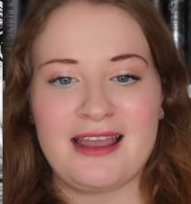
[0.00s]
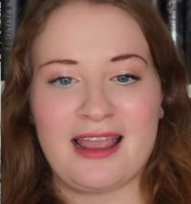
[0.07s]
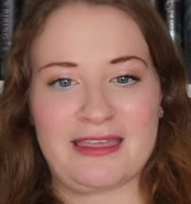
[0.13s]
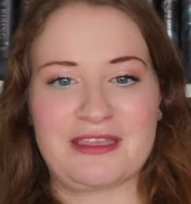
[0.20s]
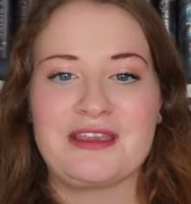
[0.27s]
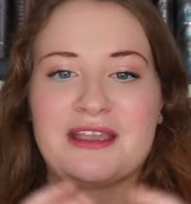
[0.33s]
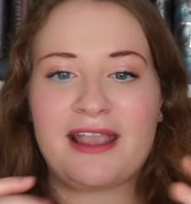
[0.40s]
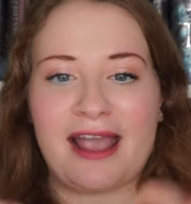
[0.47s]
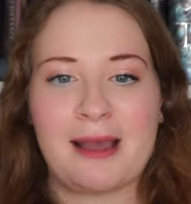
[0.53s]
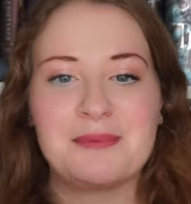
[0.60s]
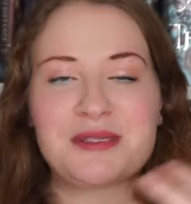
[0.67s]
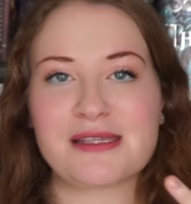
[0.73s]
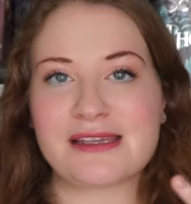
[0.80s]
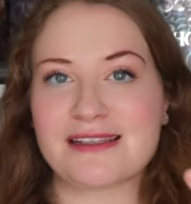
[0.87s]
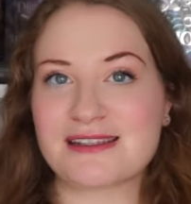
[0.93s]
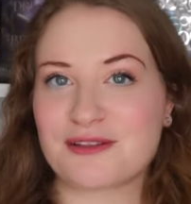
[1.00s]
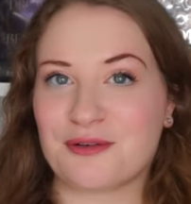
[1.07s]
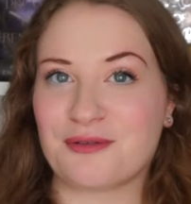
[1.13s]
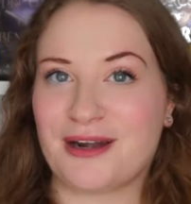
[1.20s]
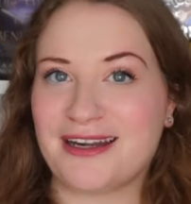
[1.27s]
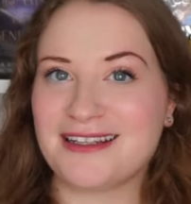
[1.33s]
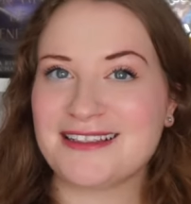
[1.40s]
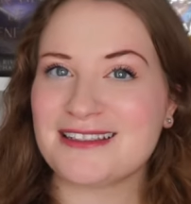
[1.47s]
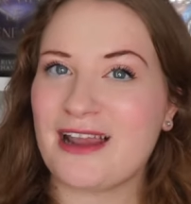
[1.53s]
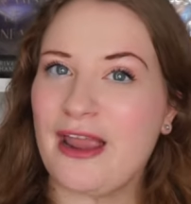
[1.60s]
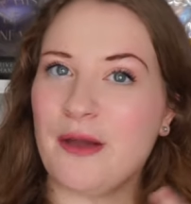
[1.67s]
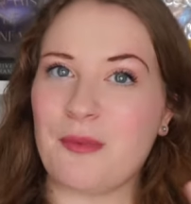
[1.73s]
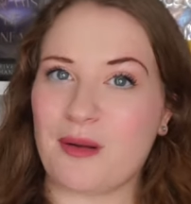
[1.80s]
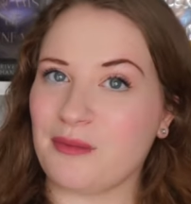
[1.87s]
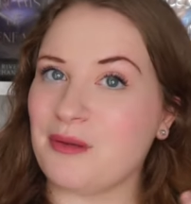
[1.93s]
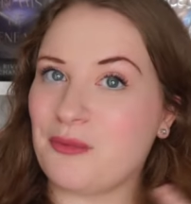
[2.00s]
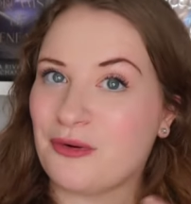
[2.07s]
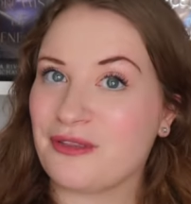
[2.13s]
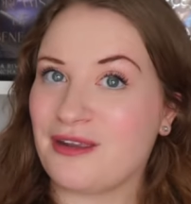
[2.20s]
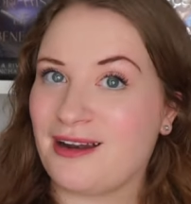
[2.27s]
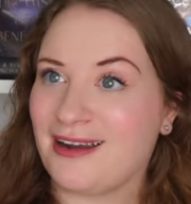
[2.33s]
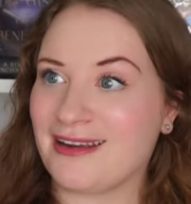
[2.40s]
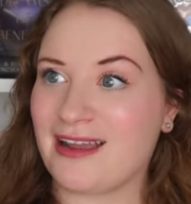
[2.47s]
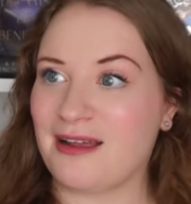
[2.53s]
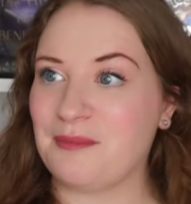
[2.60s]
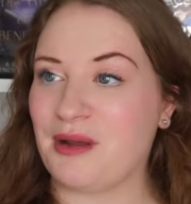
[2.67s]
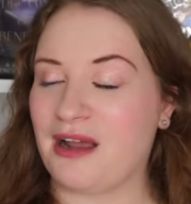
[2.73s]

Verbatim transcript: I think, encapsulates the writing style probably more than I can,